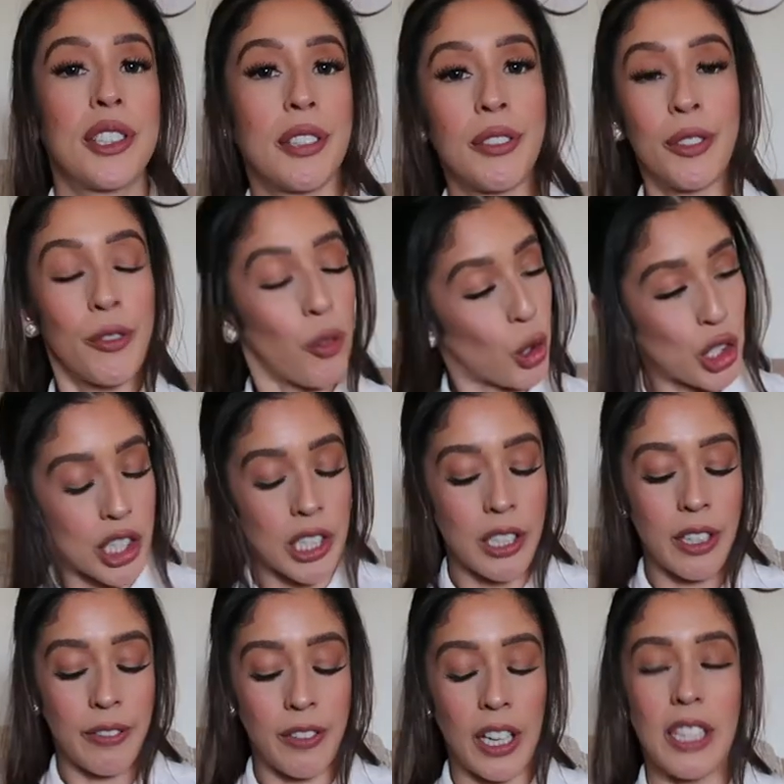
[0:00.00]
of
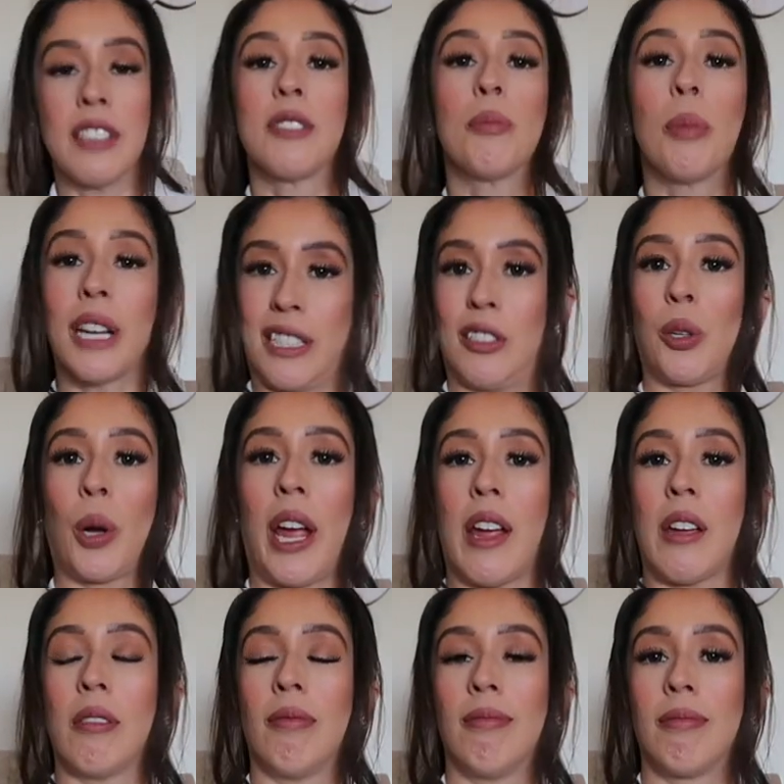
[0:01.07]
unfortunate events, but it's
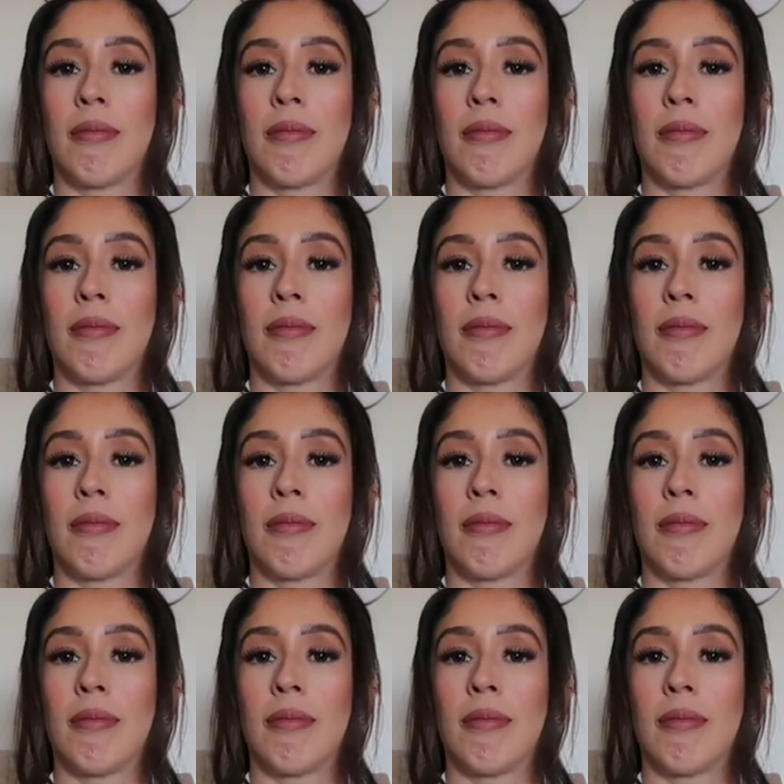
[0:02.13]
okay